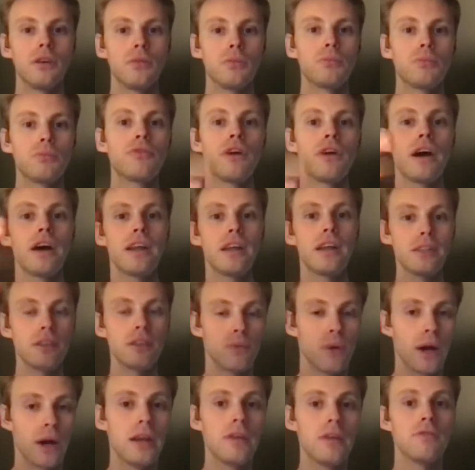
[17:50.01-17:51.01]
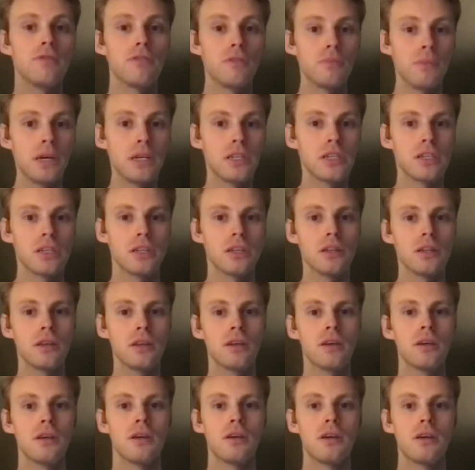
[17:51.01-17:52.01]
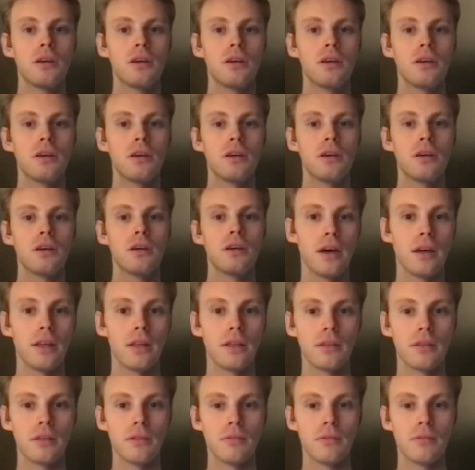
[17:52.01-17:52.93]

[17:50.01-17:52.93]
providing the right information at